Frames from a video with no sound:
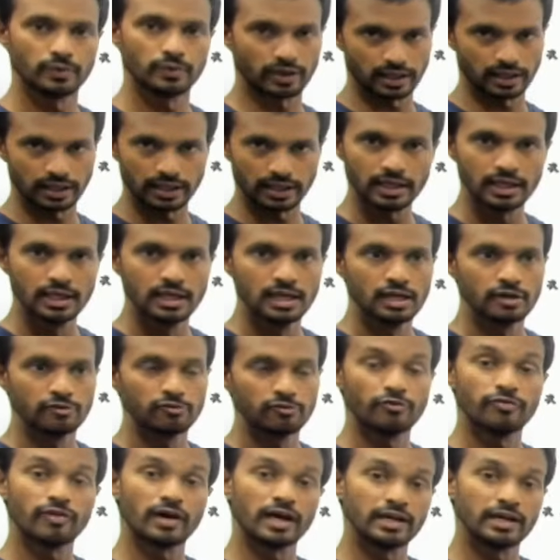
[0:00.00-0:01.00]
okay,
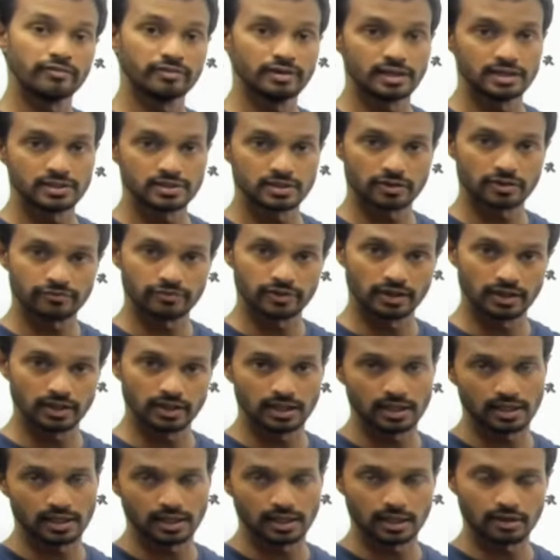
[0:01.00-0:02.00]
for 5 days of
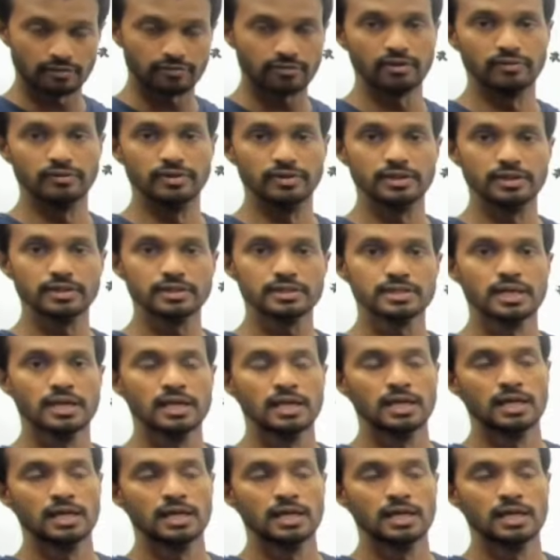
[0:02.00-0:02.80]
3.5 hours,